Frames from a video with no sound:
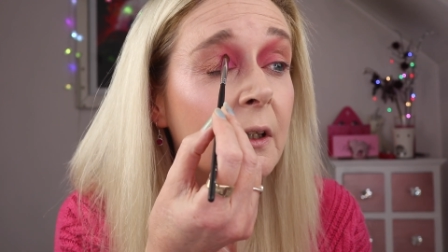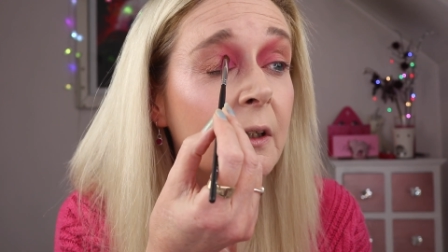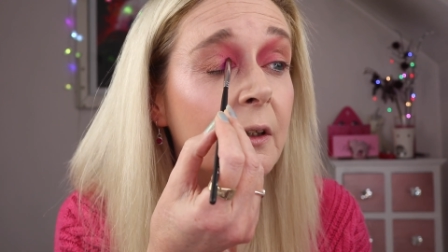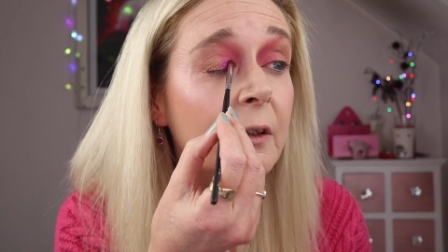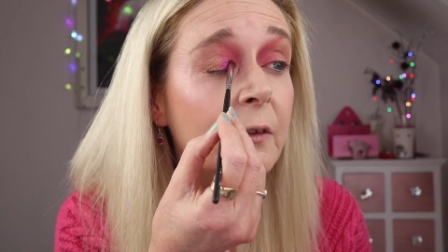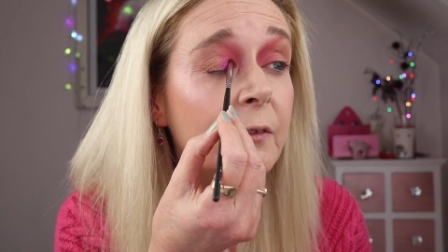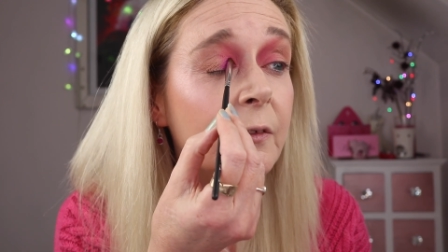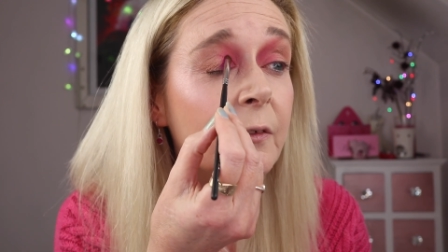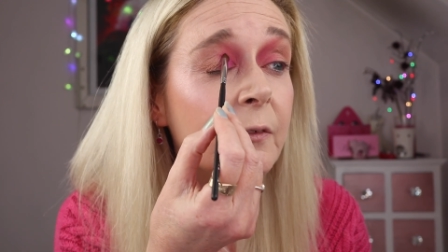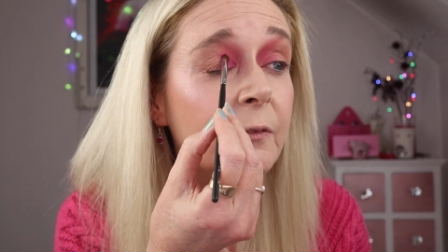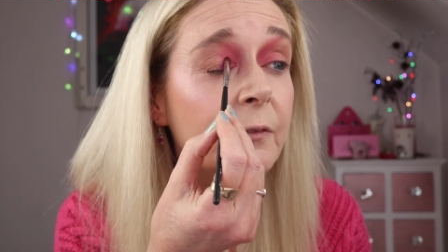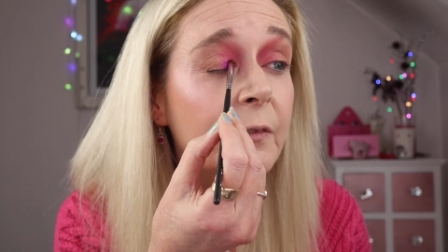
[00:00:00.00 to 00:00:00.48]

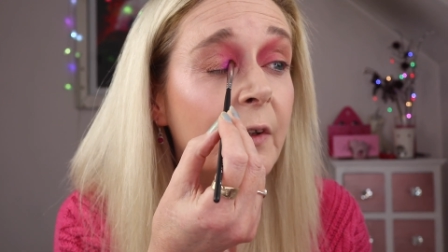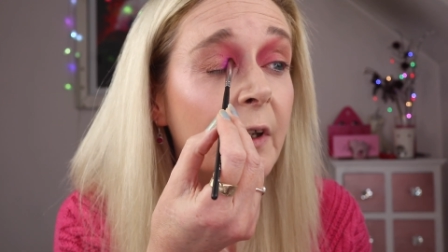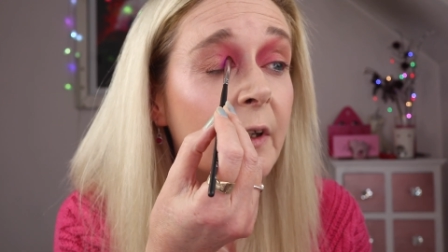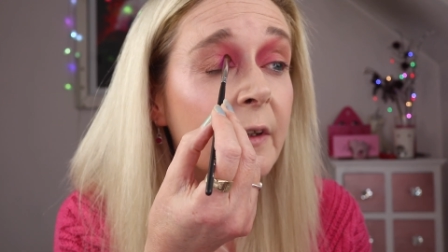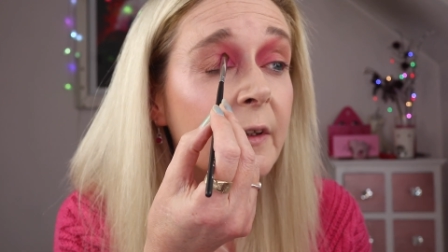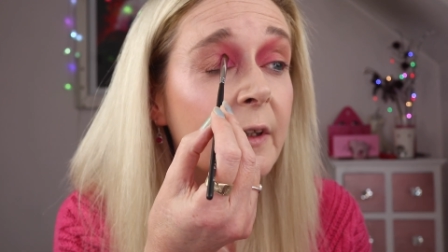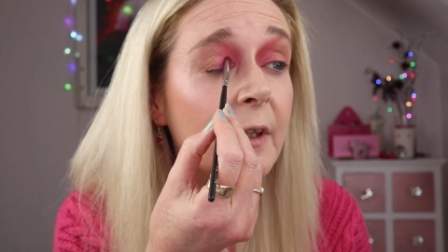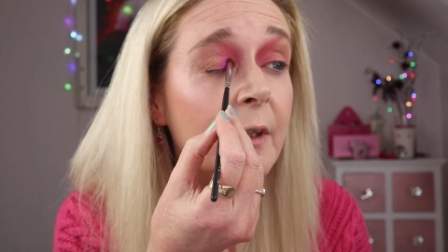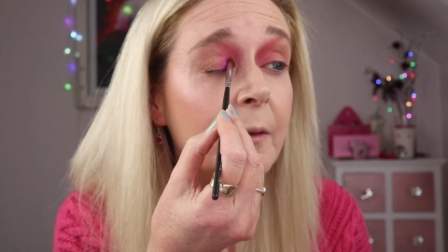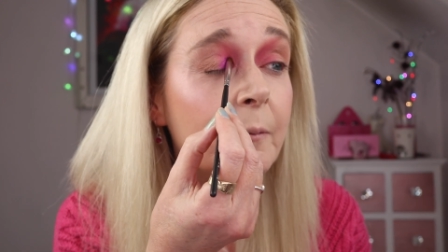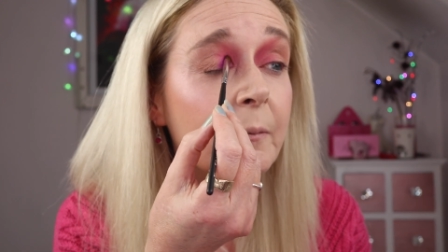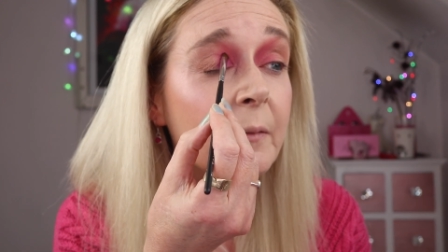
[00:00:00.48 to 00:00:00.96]
I often
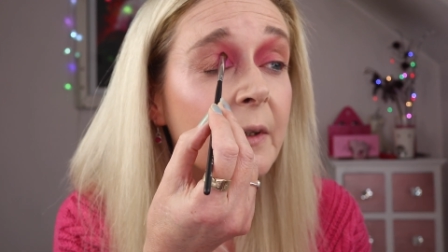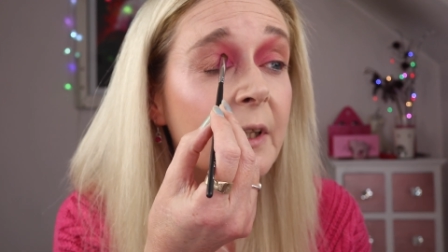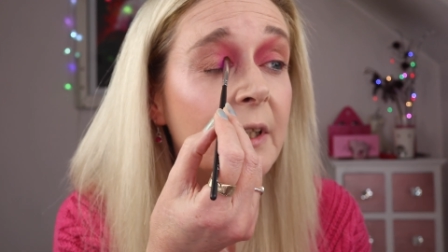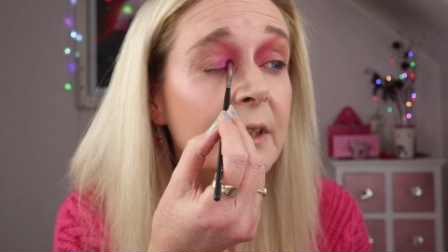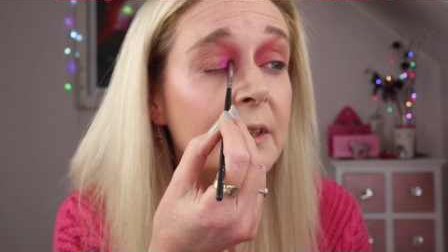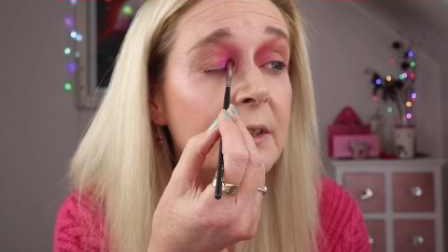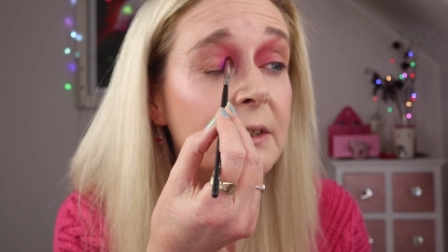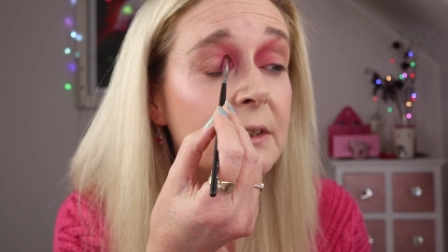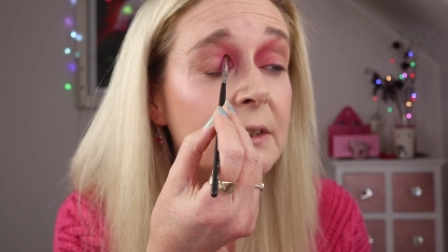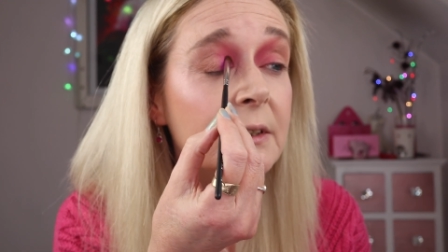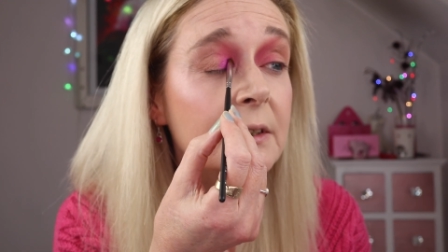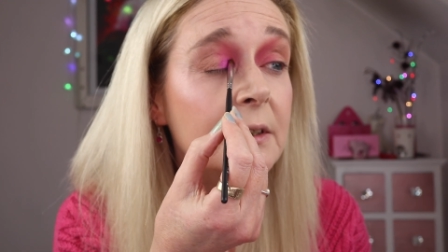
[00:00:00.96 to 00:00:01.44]
find that
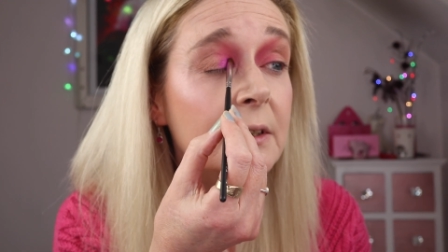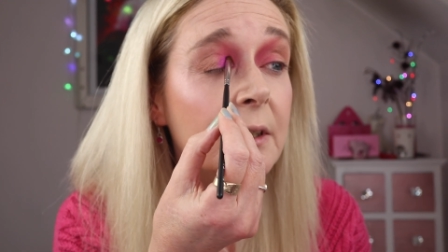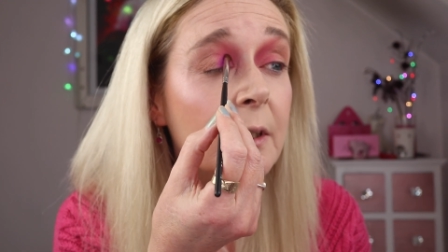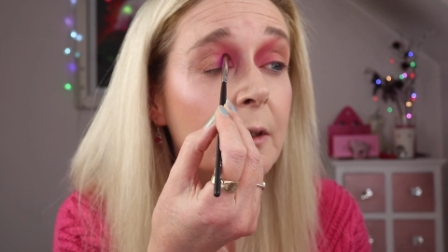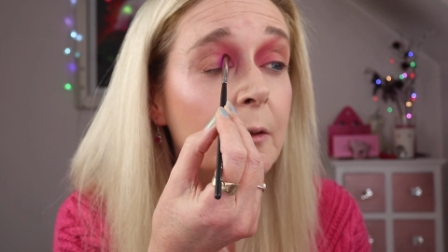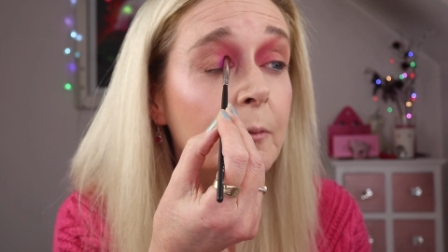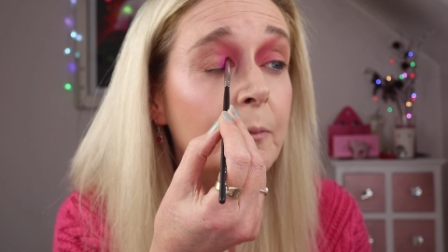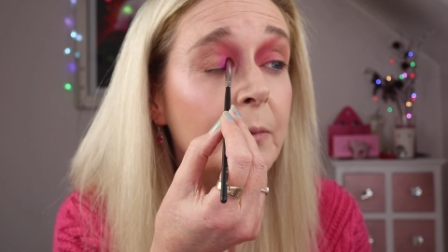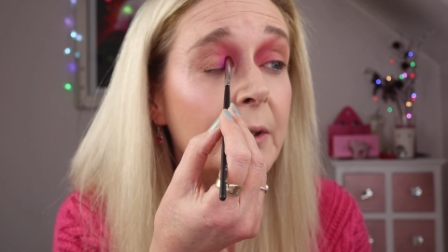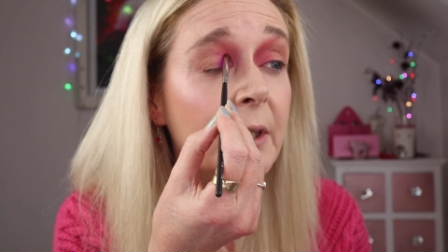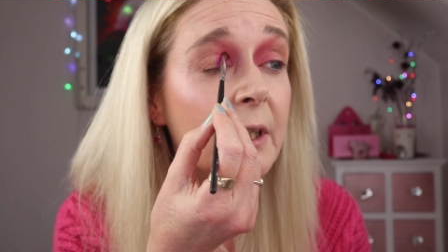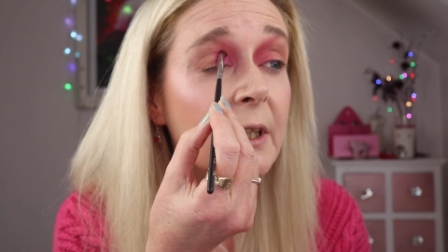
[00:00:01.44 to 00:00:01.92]
makes
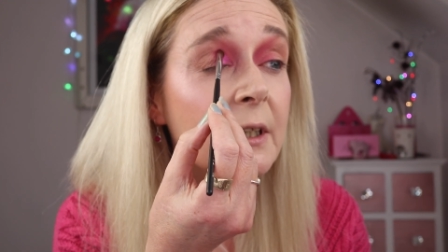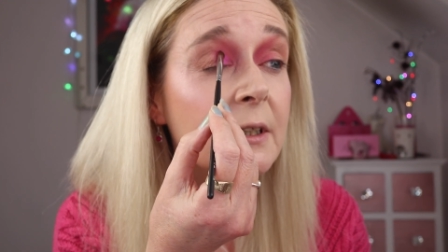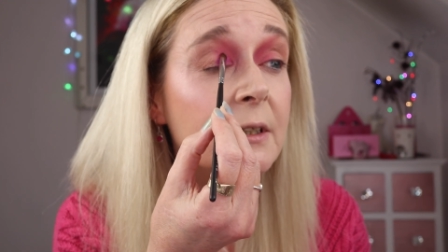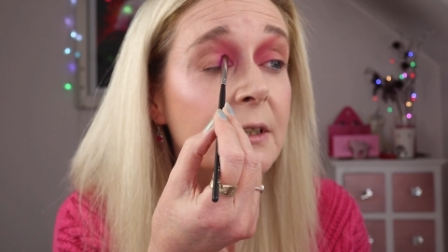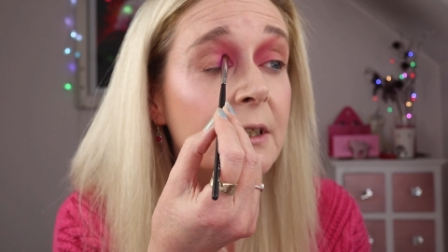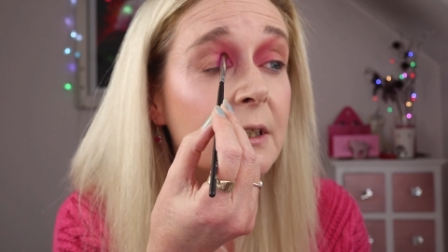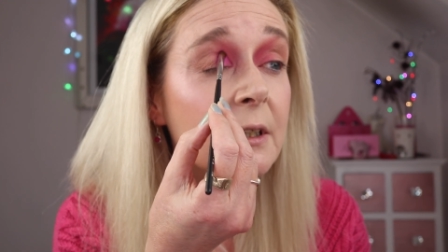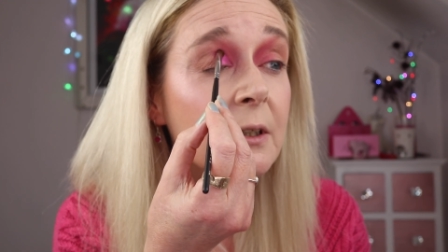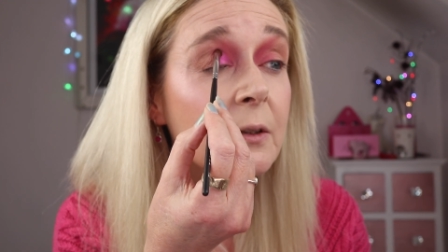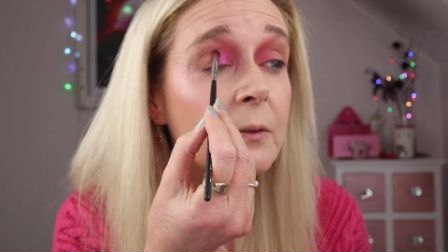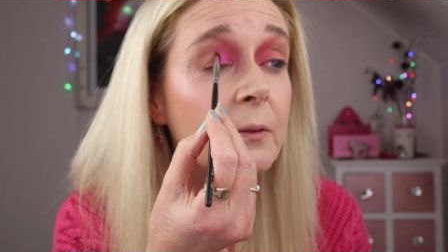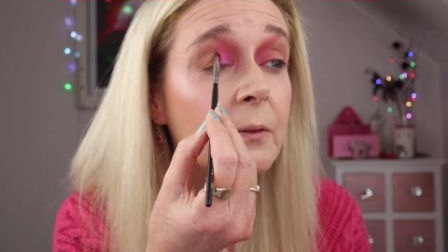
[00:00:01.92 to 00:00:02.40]
blending